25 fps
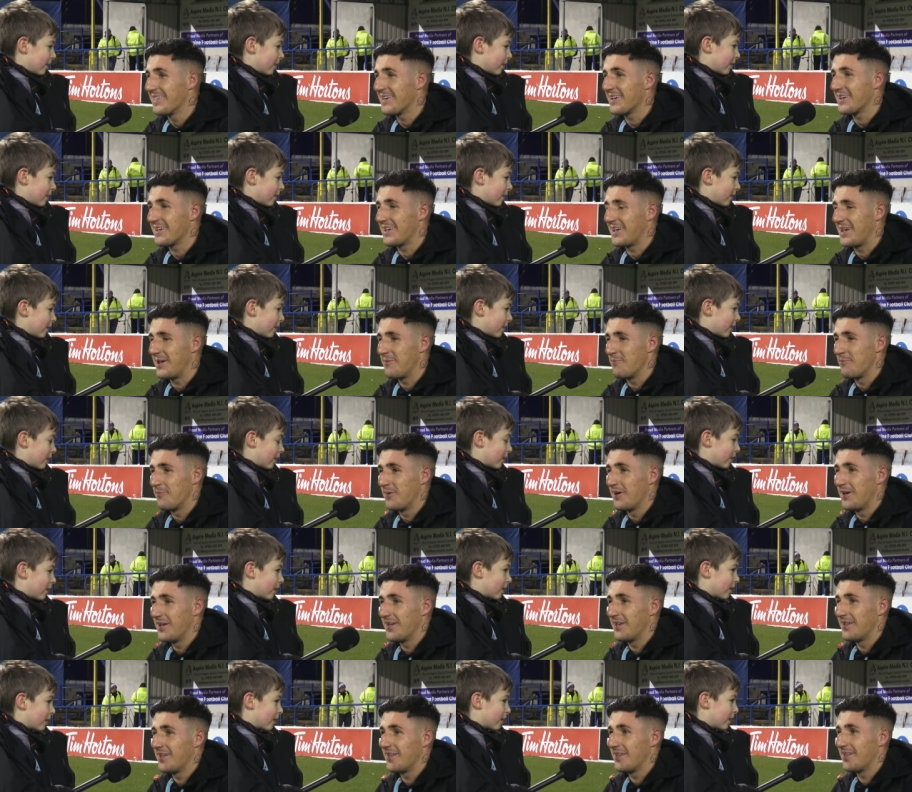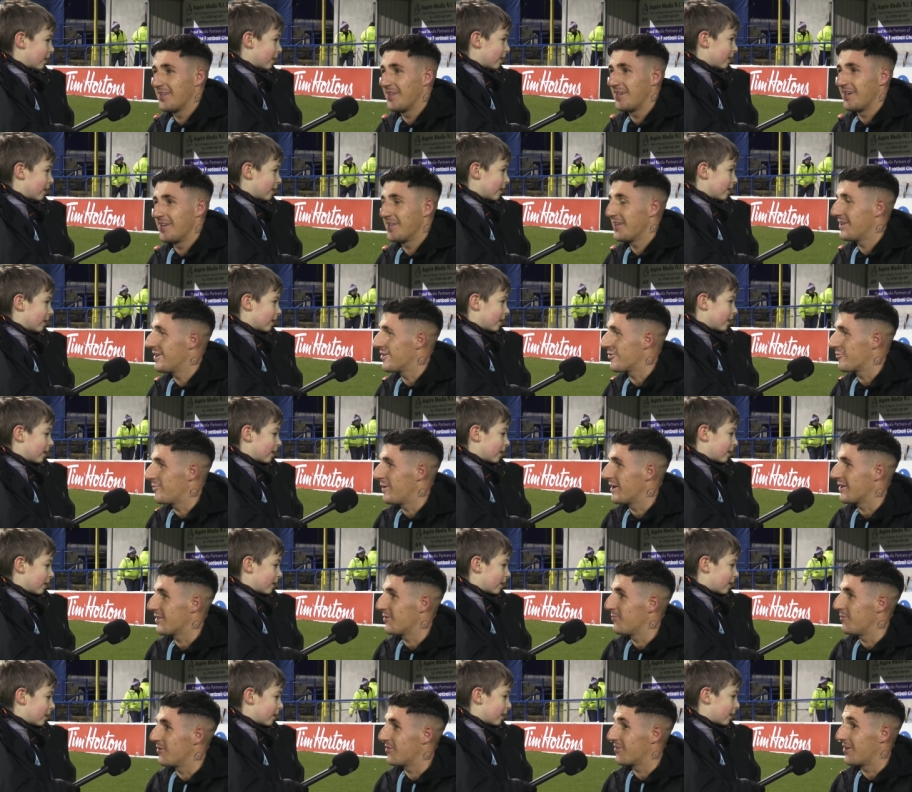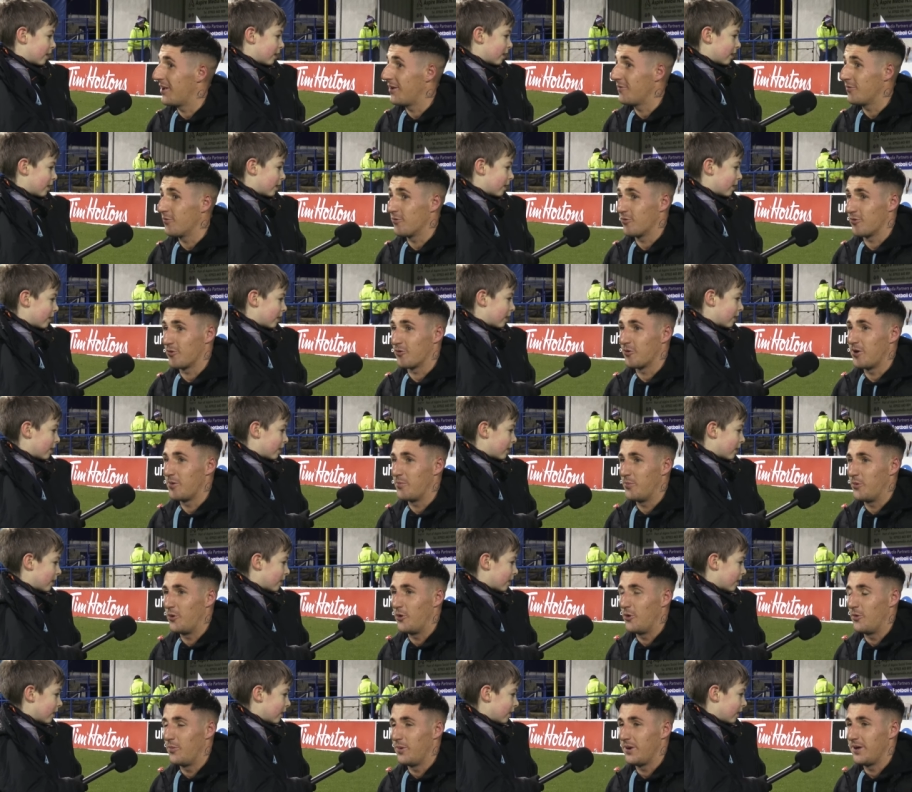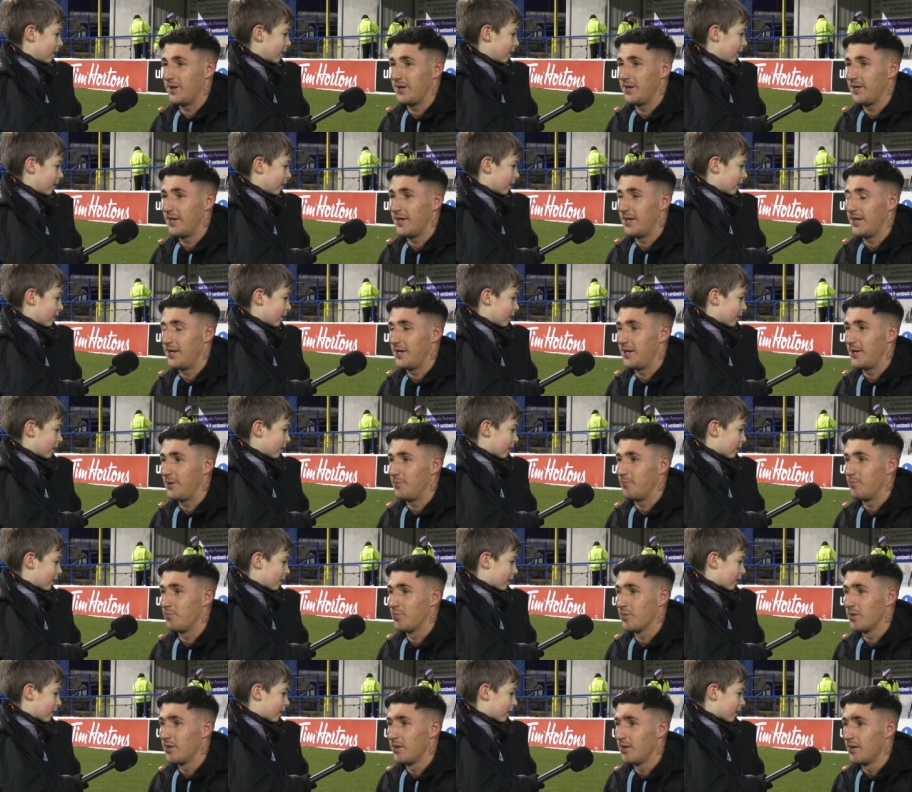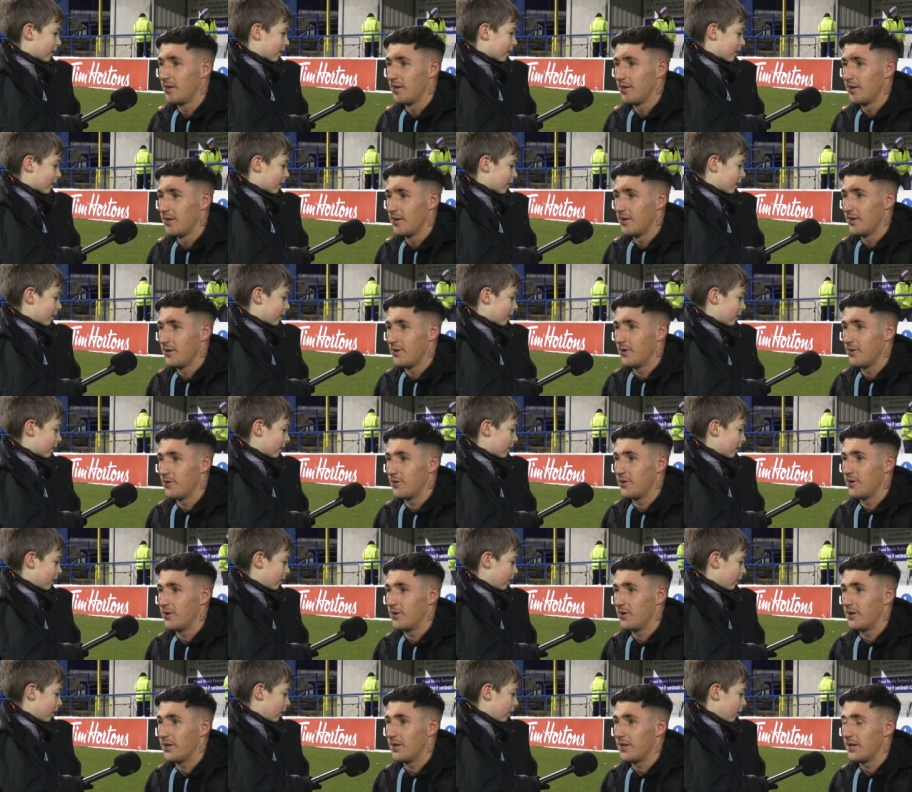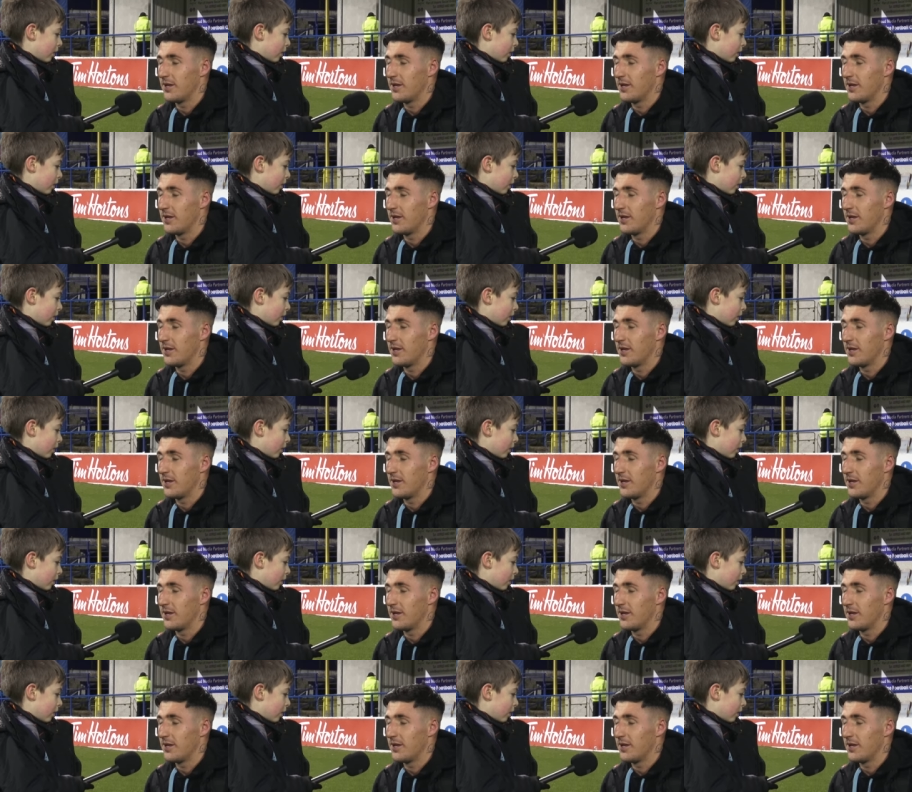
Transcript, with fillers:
Speaker 1: think um, I didn't expect it myself. It was a great ball by um, I